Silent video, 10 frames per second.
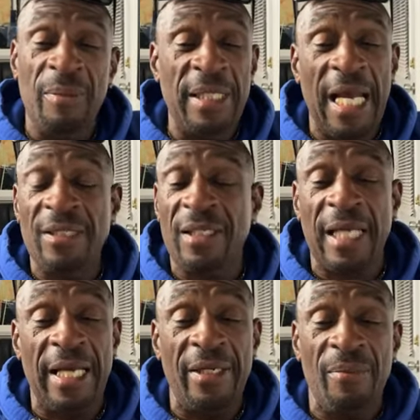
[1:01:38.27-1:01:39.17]
to be
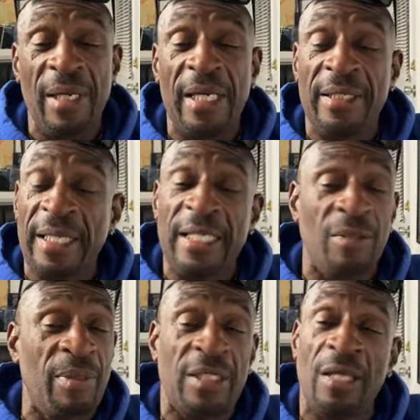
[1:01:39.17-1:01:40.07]
educated, man. Need
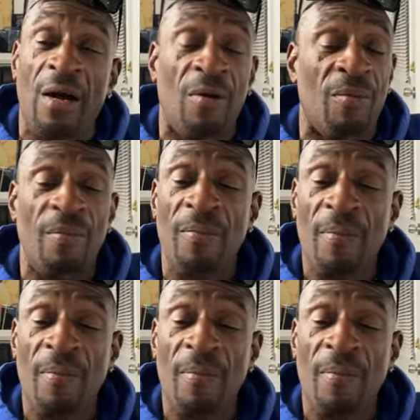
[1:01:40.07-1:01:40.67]
to be taught.